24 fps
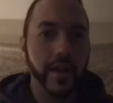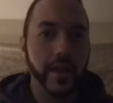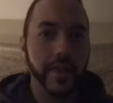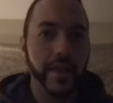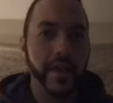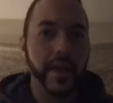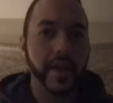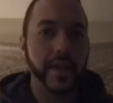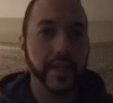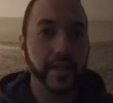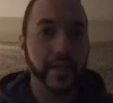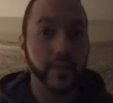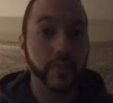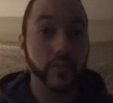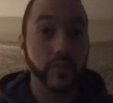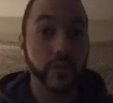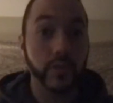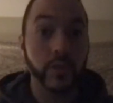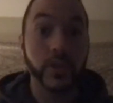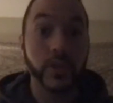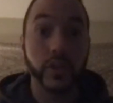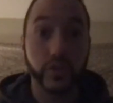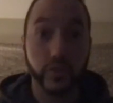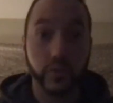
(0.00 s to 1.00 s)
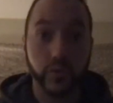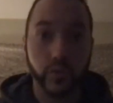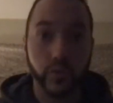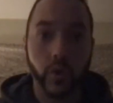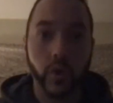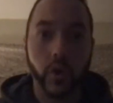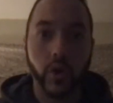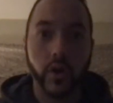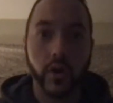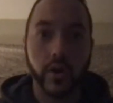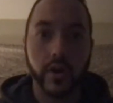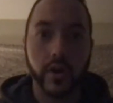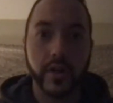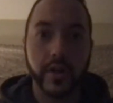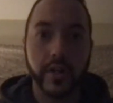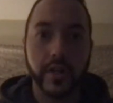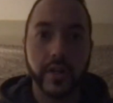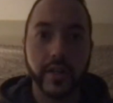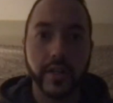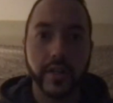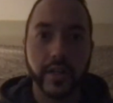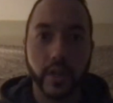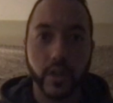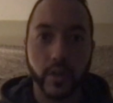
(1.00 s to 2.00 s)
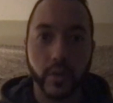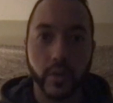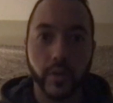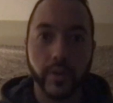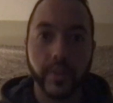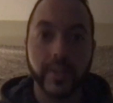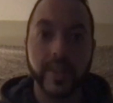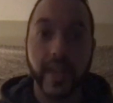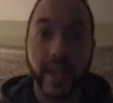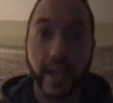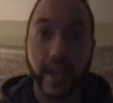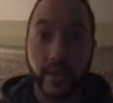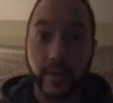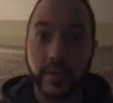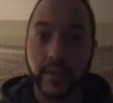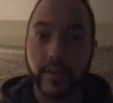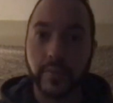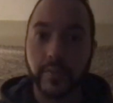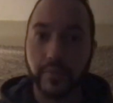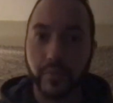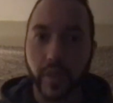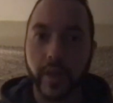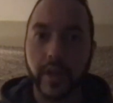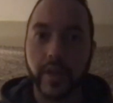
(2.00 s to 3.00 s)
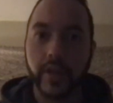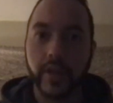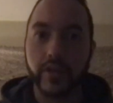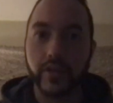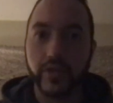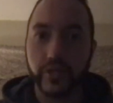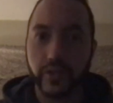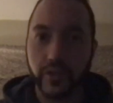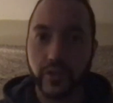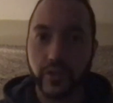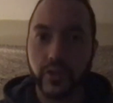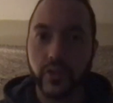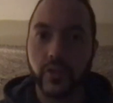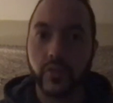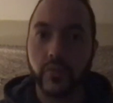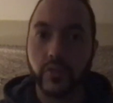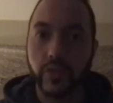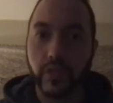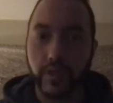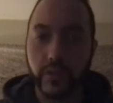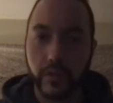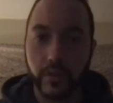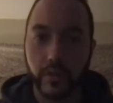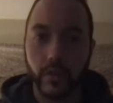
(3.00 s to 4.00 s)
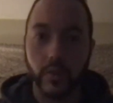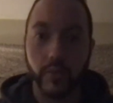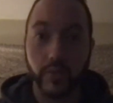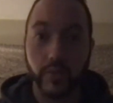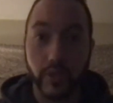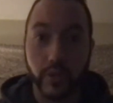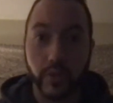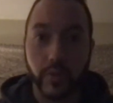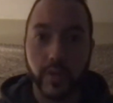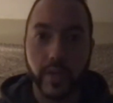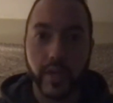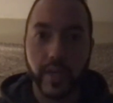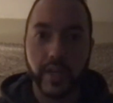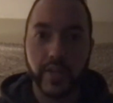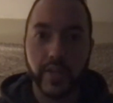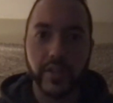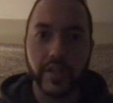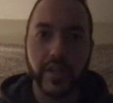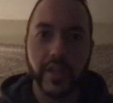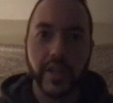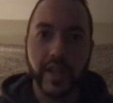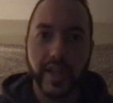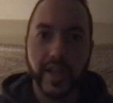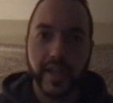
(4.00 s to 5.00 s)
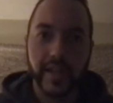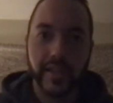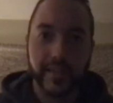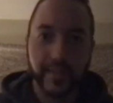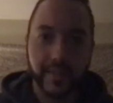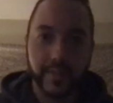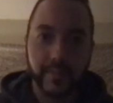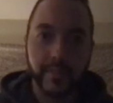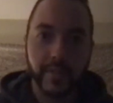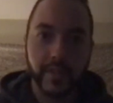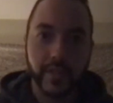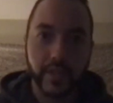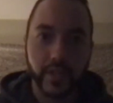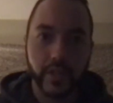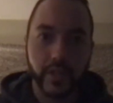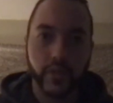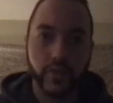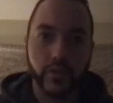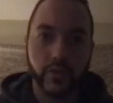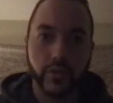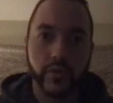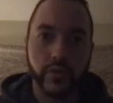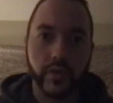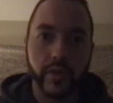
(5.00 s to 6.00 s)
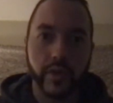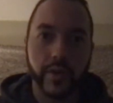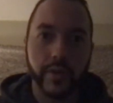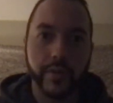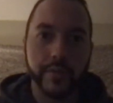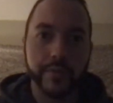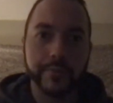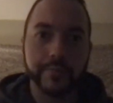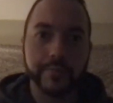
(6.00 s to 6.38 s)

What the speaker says: that can really draw, you know, talented players to the, you know, UNH. And it seems like it drew you there.